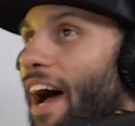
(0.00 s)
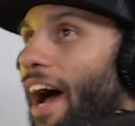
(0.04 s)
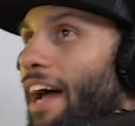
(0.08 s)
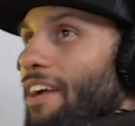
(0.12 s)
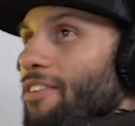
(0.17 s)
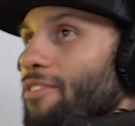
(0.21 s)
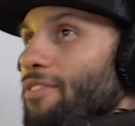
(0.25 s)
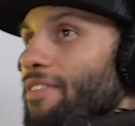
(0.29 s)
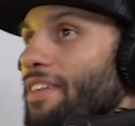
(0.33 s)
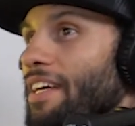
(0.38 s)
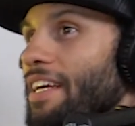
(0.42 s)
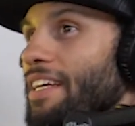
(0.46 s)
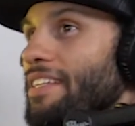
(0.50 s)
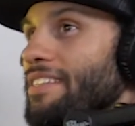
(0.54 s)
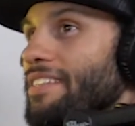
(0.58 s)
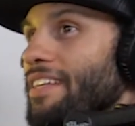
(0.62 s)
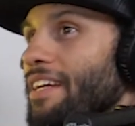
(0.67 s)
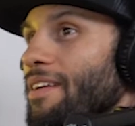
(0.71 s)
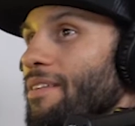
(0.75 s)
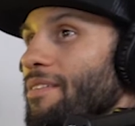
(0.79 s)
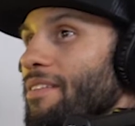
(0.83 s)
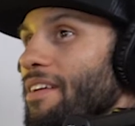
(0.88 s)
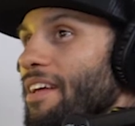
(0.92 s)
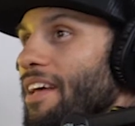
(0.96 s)
I don't think
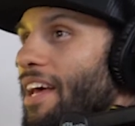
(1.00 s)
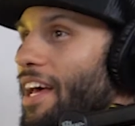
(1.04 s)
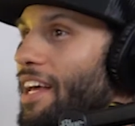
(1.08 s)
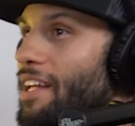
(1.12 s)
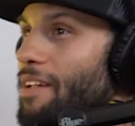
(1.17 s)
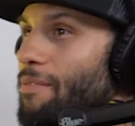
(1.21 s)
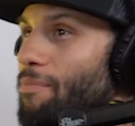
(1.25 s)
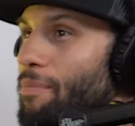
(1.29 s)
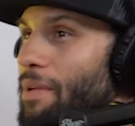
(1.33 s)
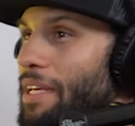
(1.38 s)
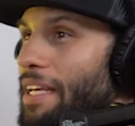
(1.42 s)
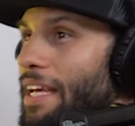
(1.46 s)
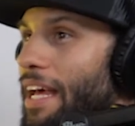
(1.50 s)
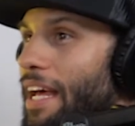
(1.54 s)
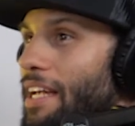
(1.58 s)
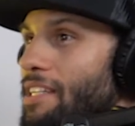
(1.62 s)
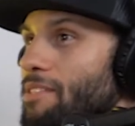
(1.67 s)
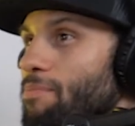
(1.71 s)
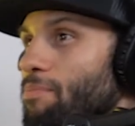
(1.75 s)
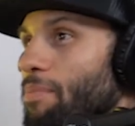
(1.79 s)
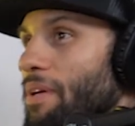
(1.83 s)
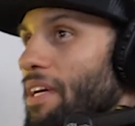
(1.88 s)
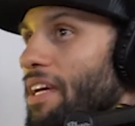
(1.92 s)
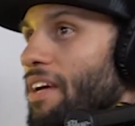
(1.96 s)
it's gonna be
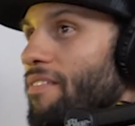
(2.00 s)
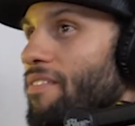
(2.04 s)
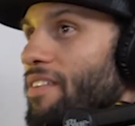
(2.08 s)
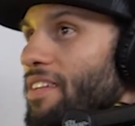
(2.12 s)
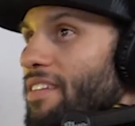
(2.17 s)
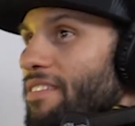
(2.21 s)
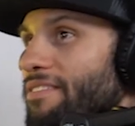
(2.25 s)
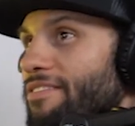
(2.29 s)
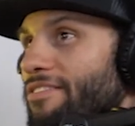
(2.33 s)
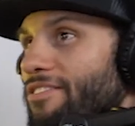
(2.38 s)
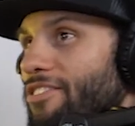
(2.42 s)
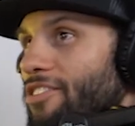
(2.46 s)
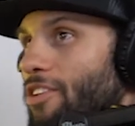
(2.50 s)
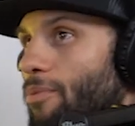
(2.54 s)
as big of a